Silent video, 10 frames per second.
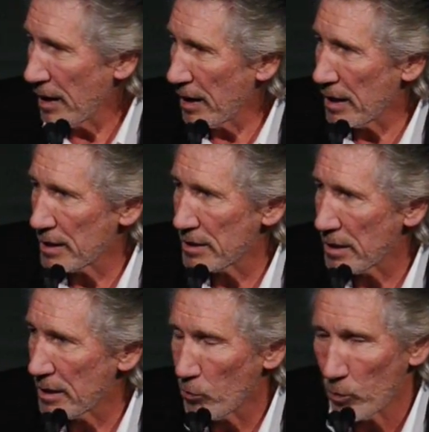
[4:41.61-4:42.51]
And
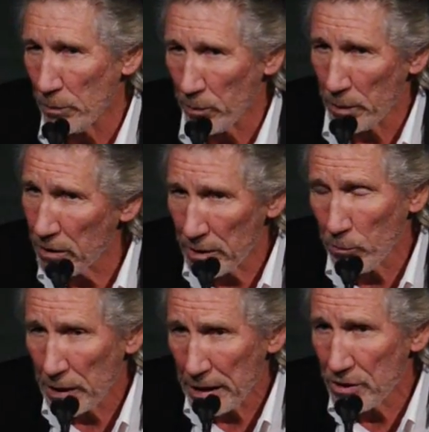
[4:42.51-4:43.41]
we're
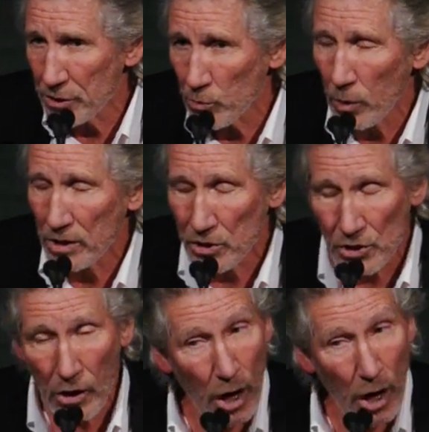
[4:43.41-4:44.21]
going to do one song.